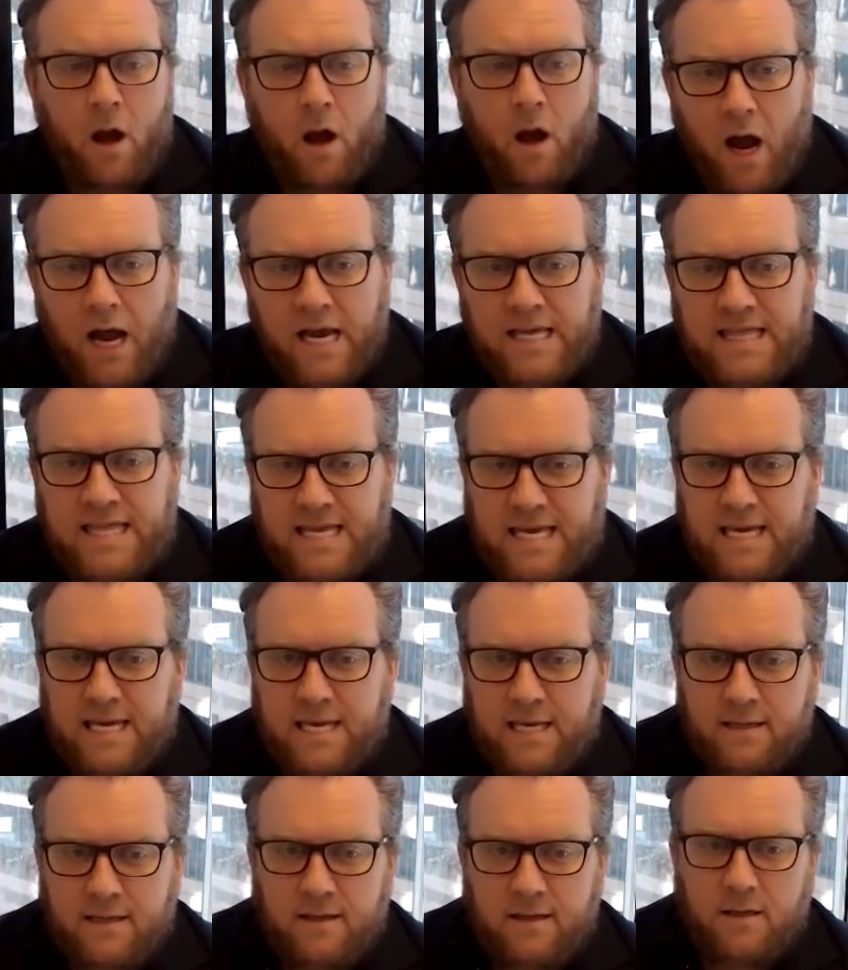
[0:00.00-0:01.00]
I
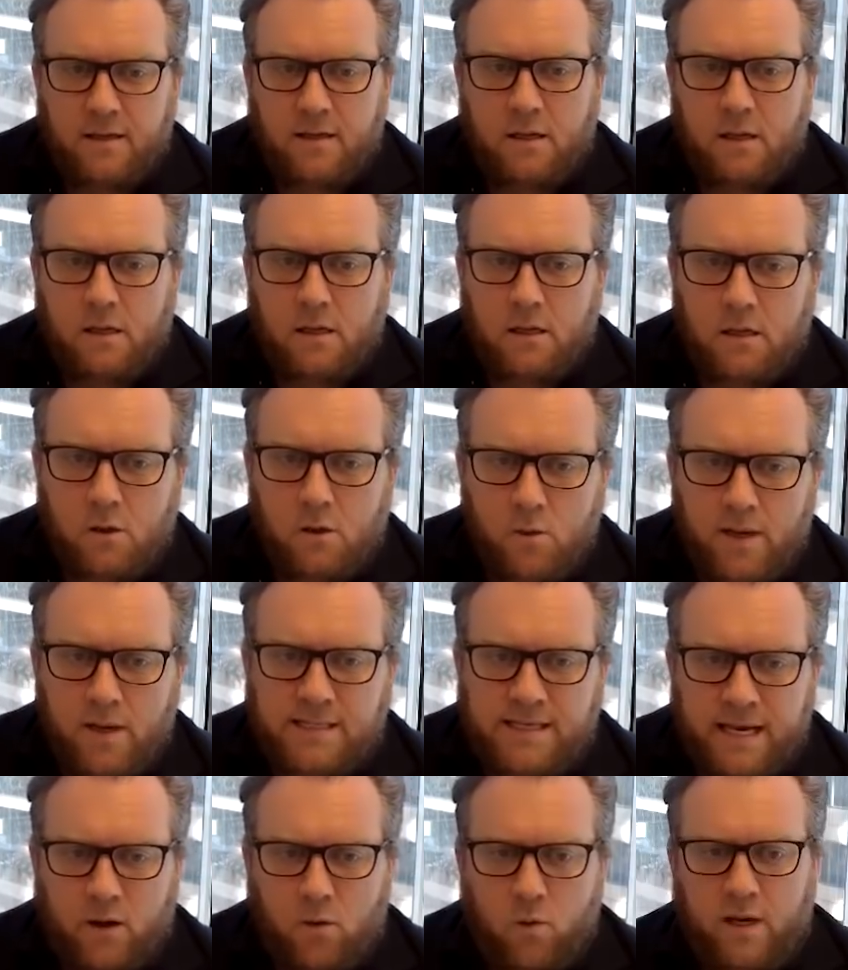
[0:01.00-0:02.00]
think
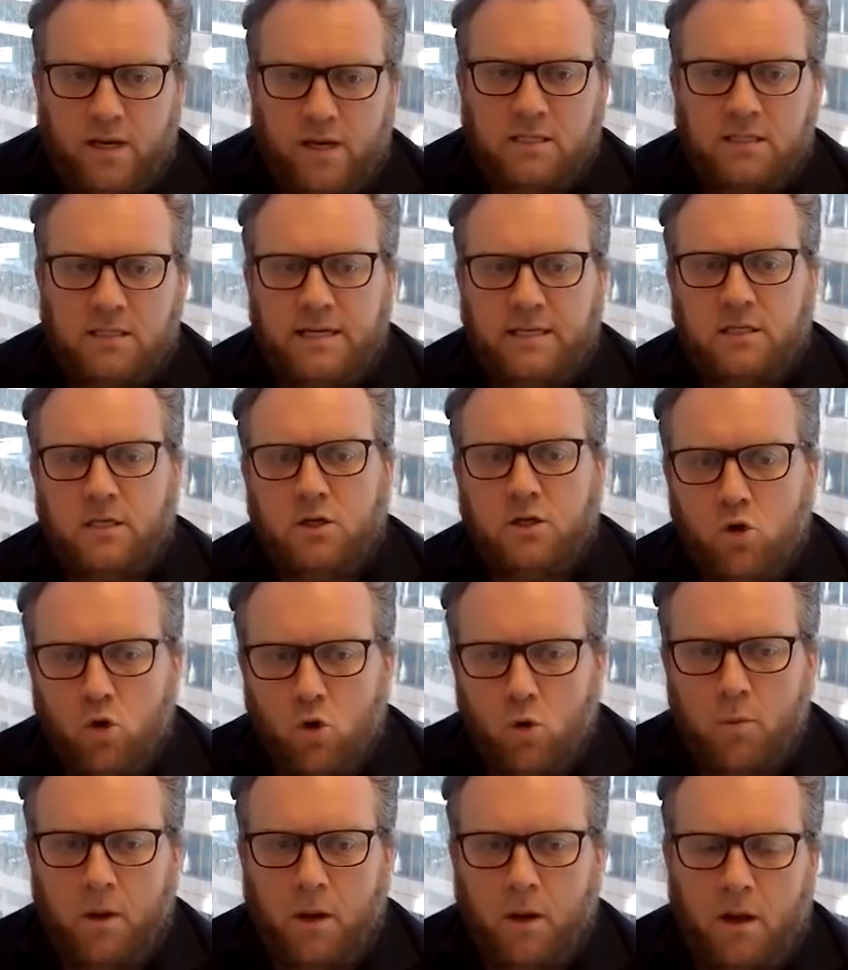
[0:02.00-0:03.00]
US equities need to
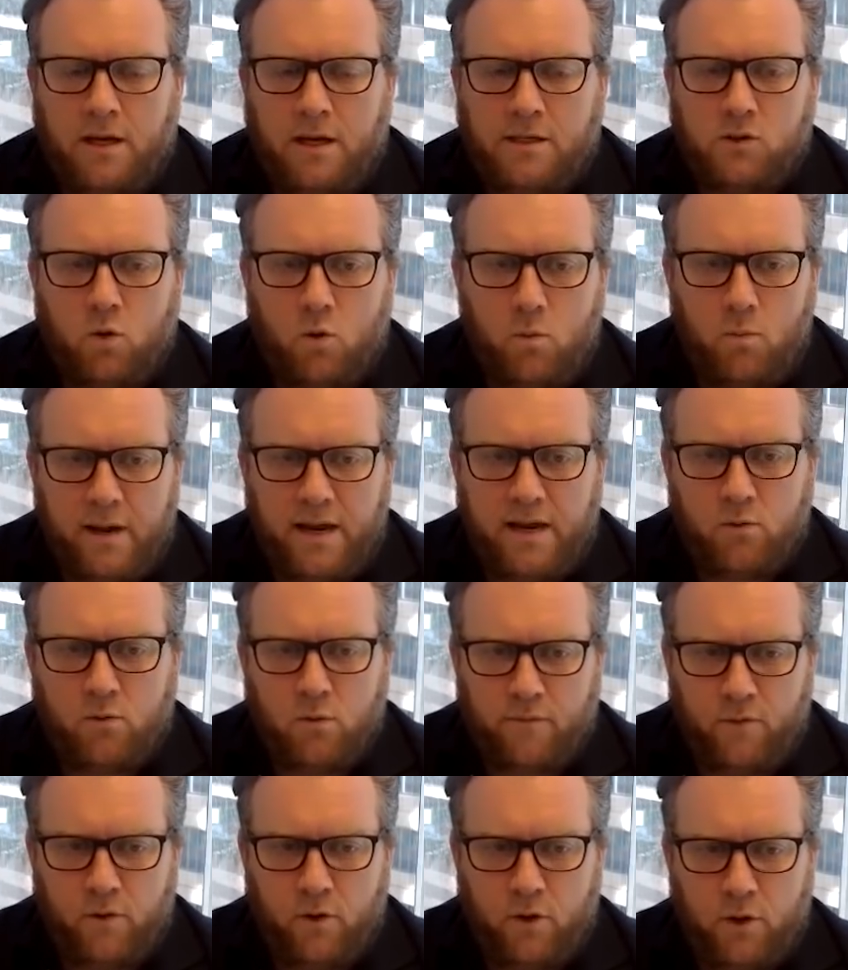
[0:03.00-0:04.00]
normalize or mean
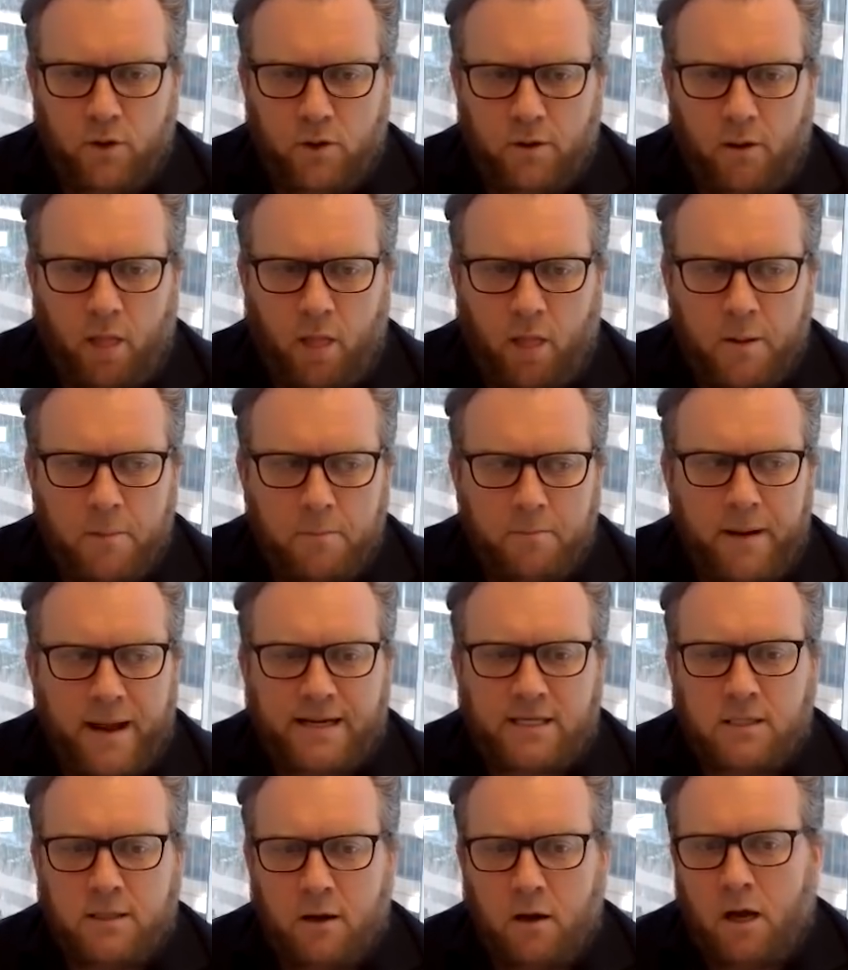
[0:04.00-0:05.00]
revert
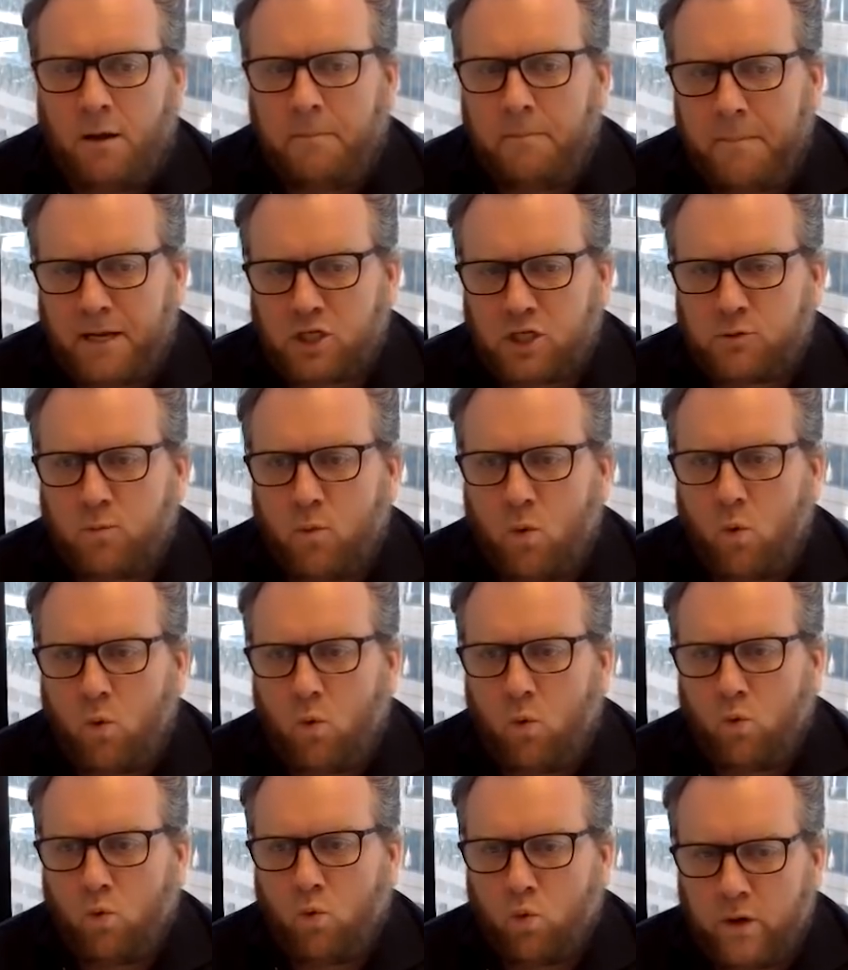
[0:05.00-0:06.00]
back to a much
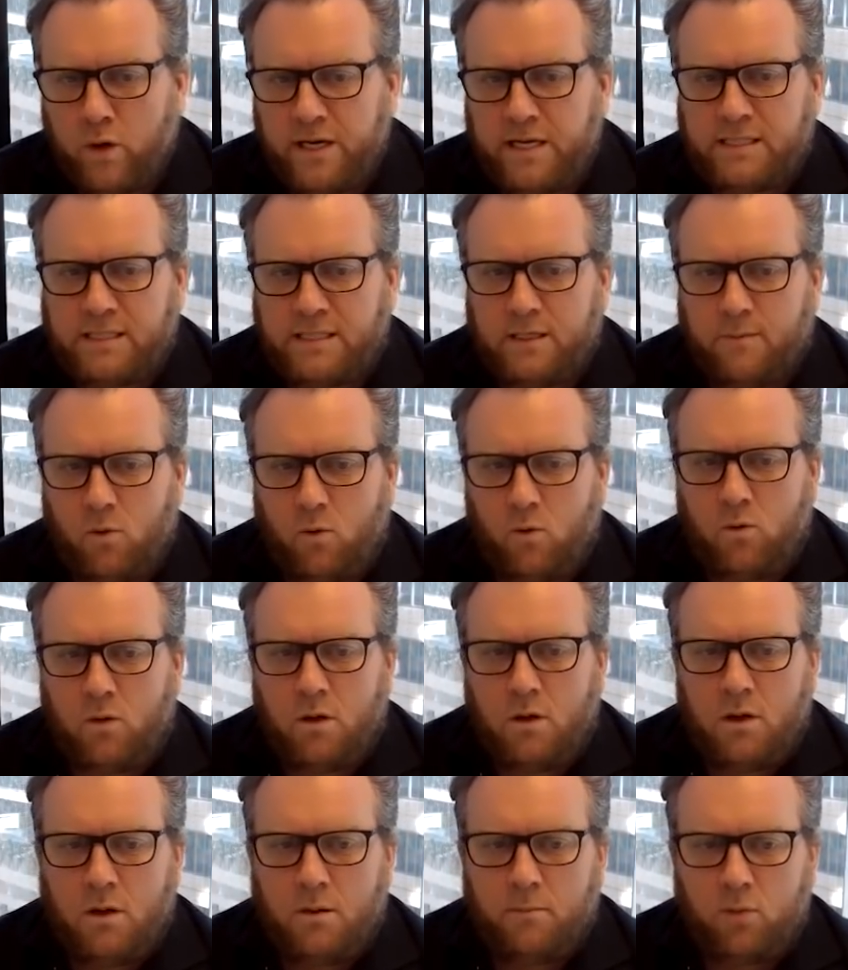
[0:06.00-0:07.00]
more reasonable
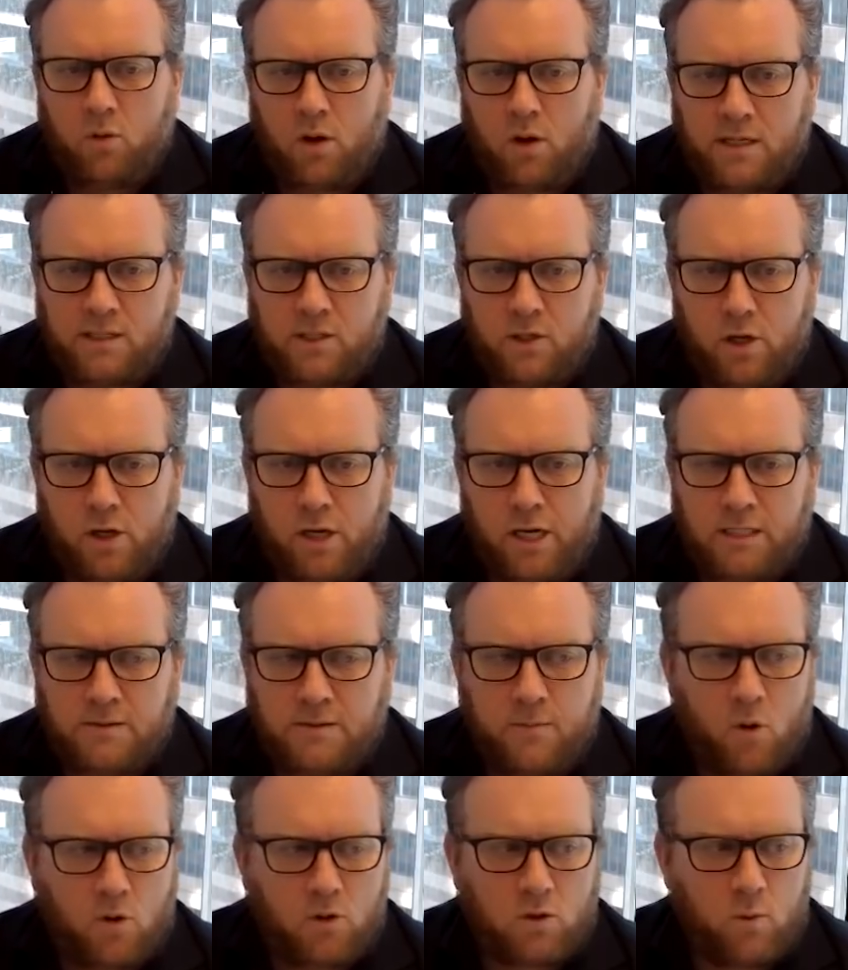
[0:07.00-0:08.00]
price earnings
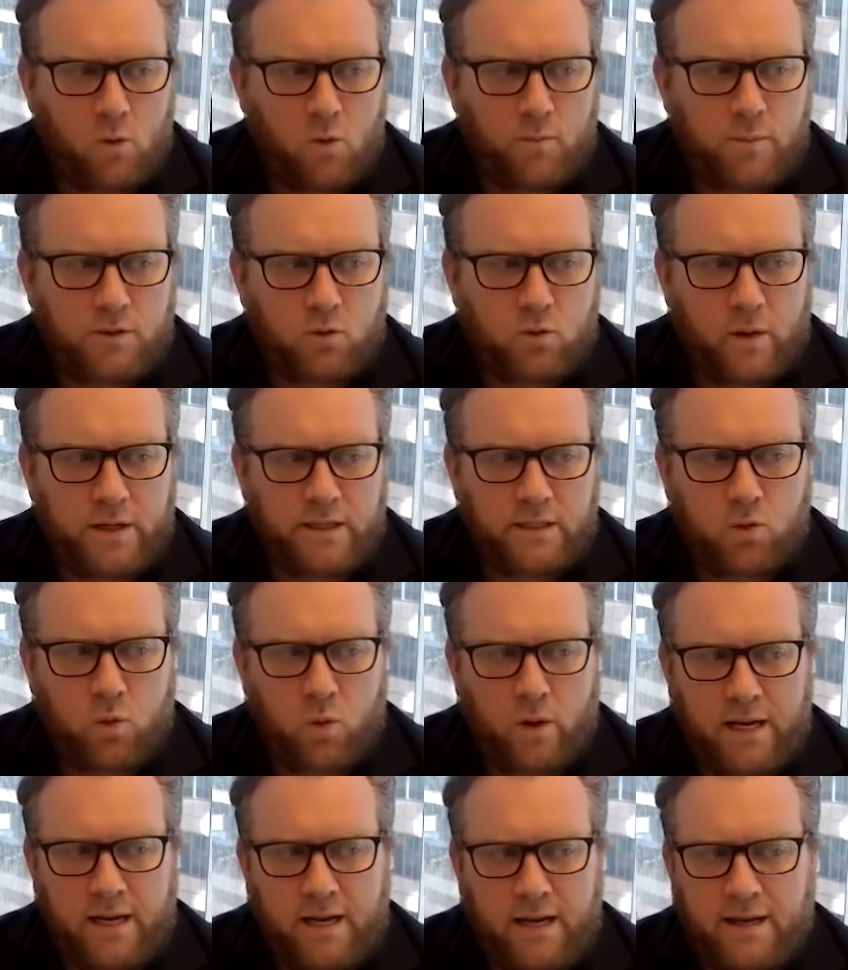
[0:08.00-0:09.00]
multiple between
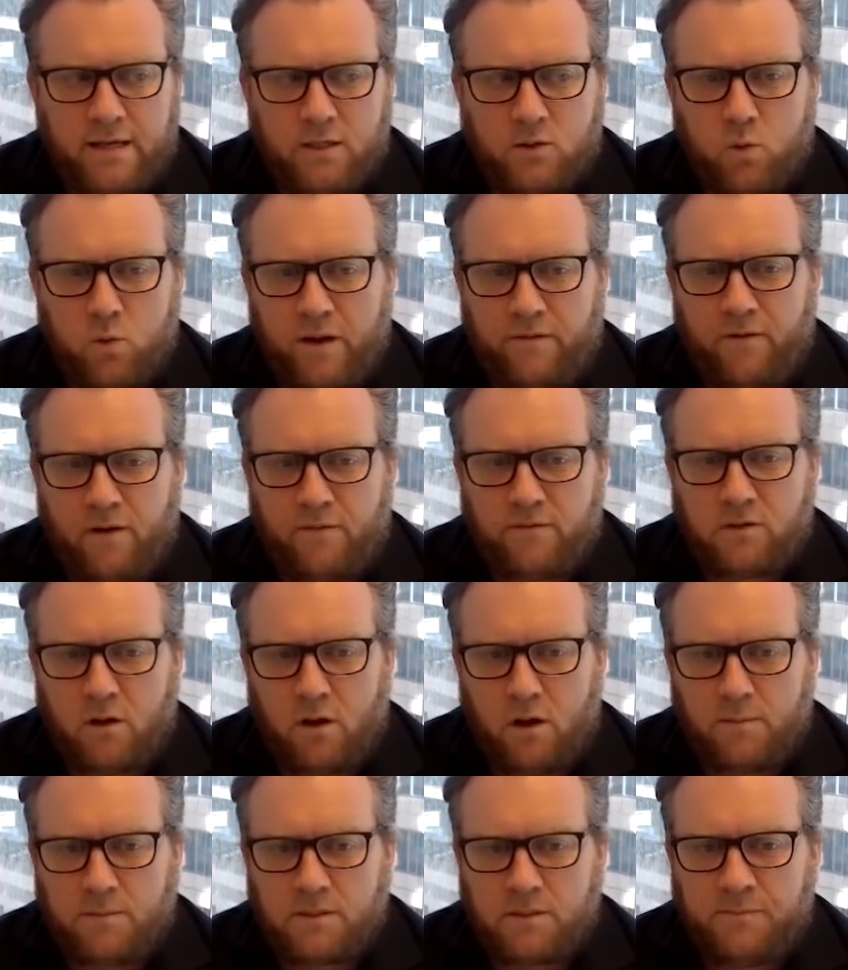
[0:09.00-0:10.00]
20 and 25
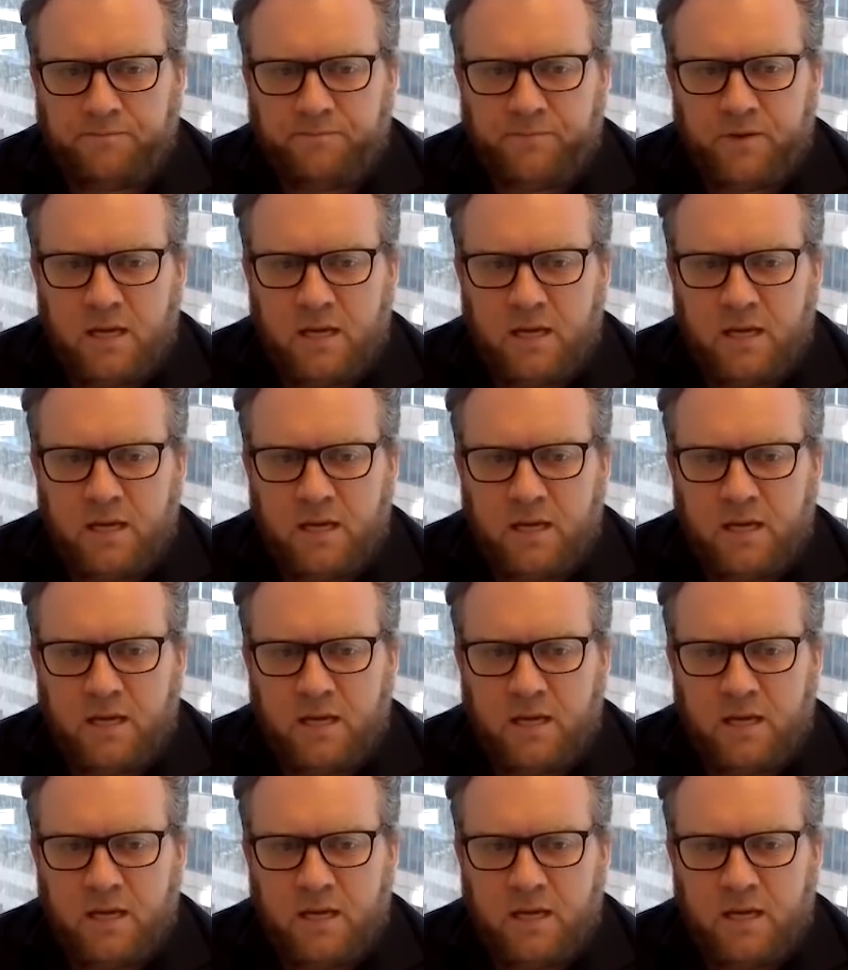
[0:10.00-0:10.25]
times.